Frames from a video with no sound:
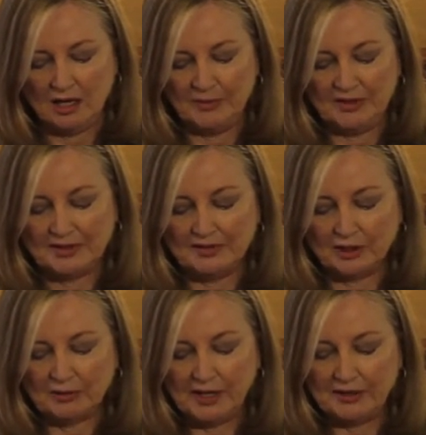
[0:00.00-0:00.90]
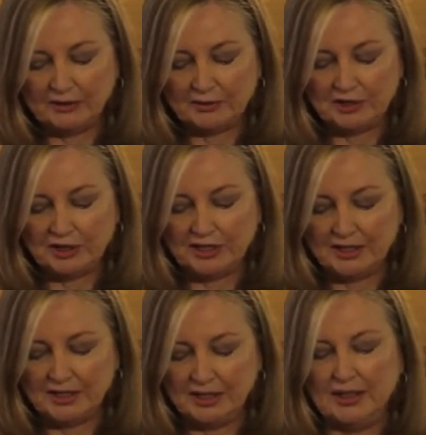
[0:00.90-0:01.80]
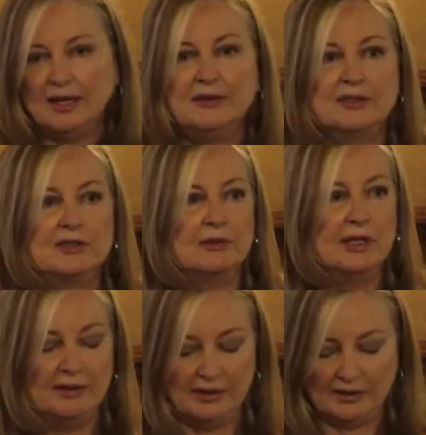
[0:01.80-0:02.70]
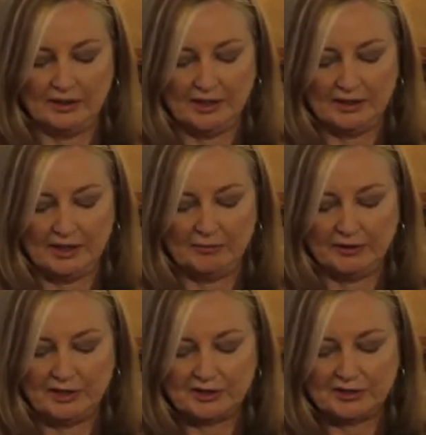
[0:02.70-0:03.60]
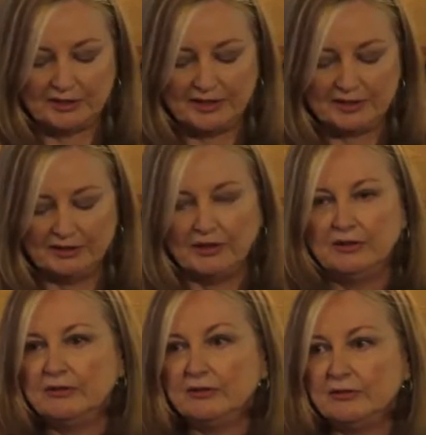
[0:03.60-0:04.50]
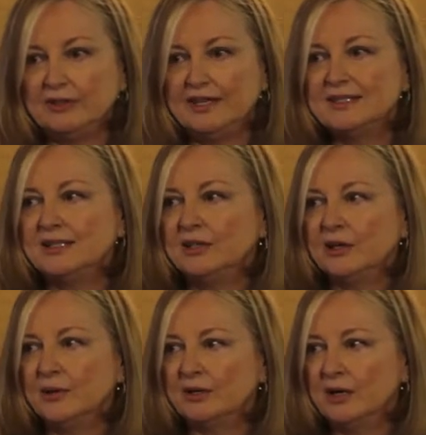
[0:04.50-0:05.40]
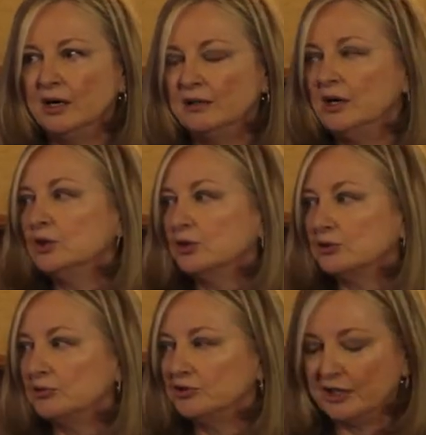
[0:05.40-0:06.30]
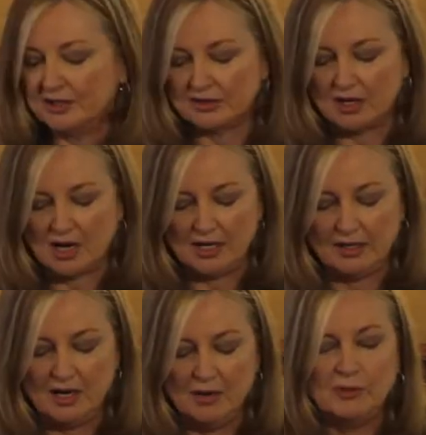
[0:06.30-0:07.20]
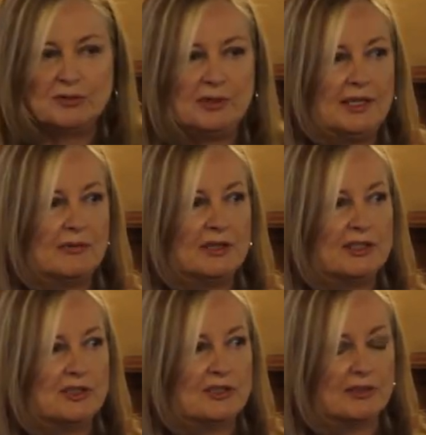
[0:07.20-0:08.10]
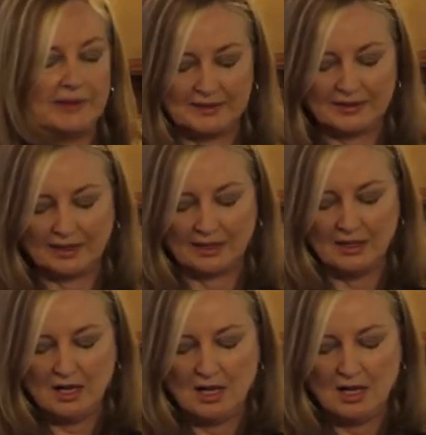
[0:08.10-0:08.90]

This is the cradle of Christianity, and there's a religious cleansing going on, a cultural genocide, but it's really a religious cleansing.